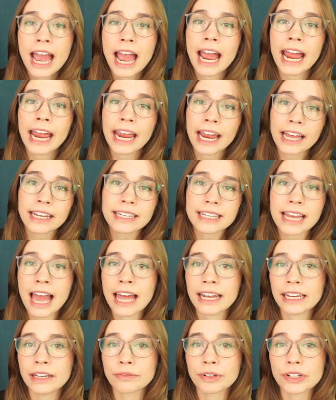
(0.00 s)
and
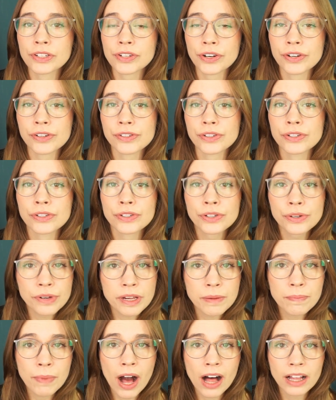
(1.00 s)
any return to
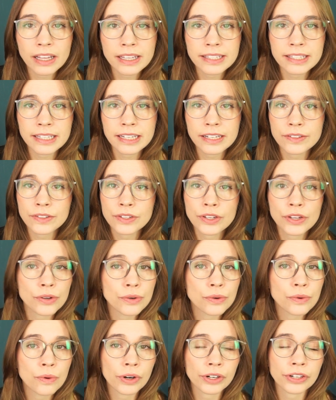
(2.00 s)
duty policies
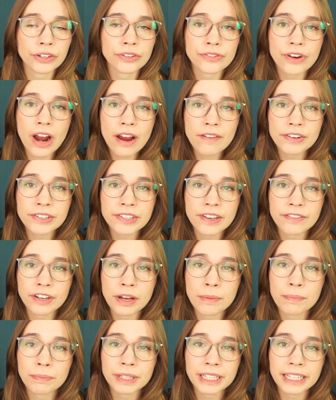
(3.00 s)
you or your drivers have
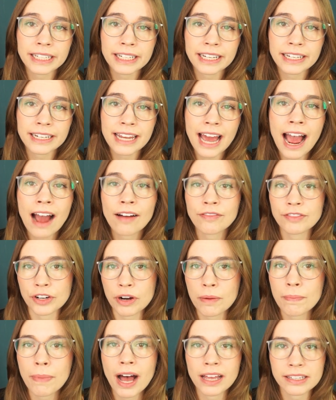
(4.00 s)
completed after
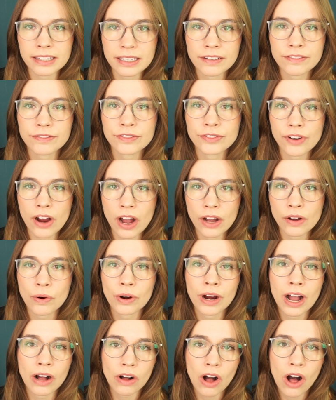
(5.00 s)
a positive drug or
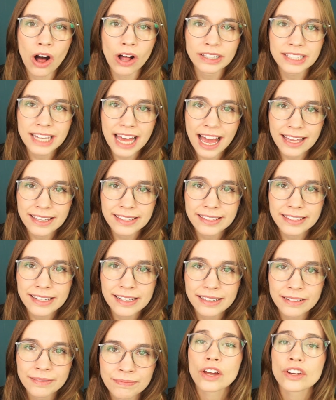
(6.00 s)
alcohol test.
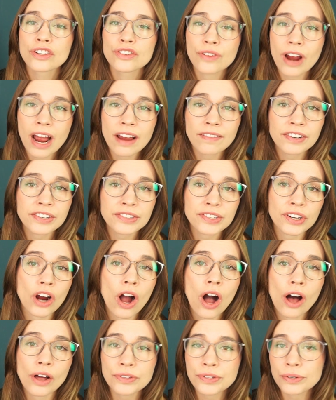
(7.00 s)
Drivers are
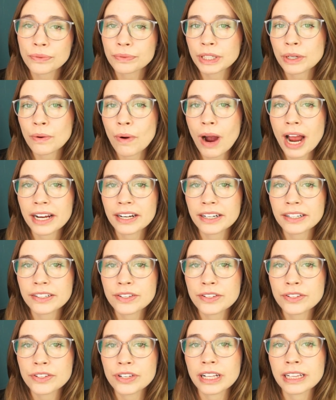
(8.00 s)
also required
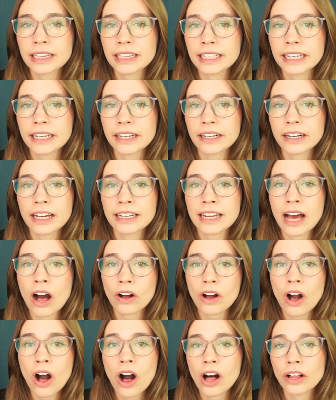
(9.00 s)
to clear an
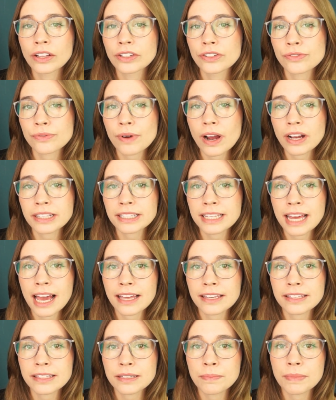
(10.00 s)
alcohol and drug
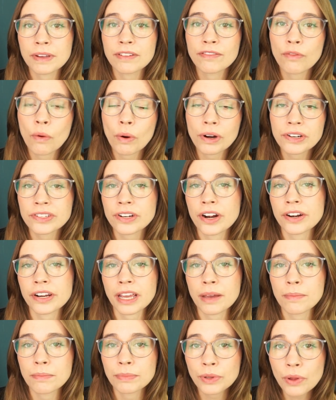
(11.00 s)
test before starting
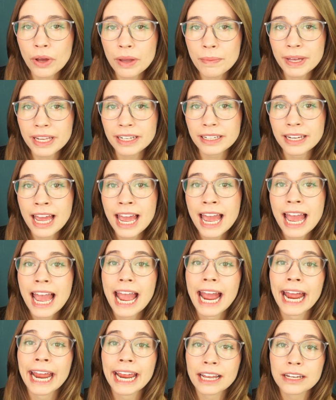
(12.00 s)
employment
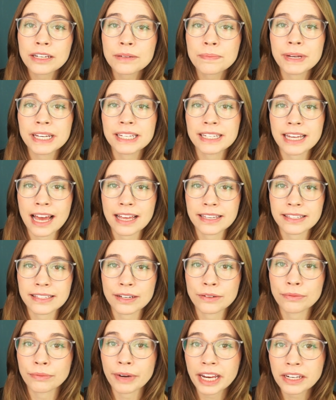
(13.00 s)
and be
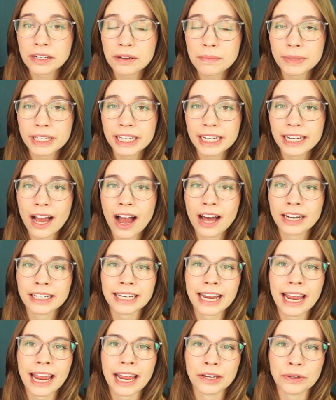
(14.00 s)
tested randomly on an
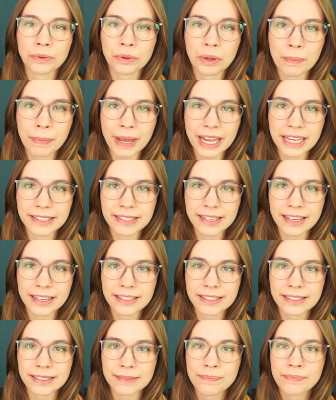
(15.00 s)
annual
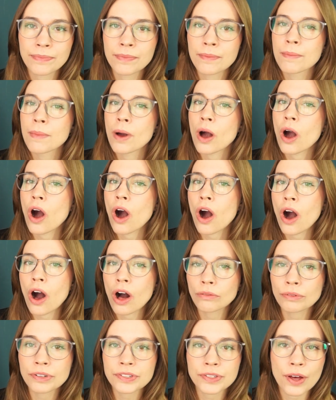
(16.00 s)
basis.
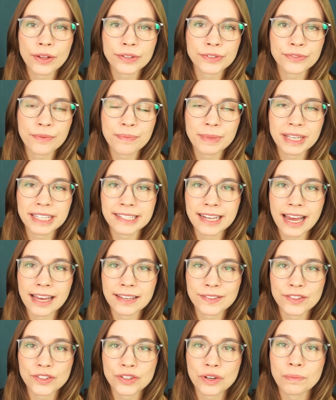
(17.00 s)
All results from these
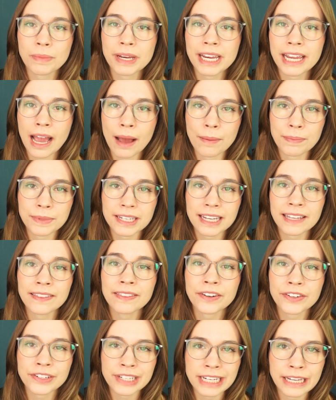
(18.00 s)
tests should be kept in
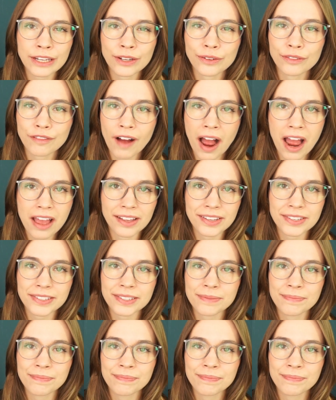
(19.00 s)
their DQ files.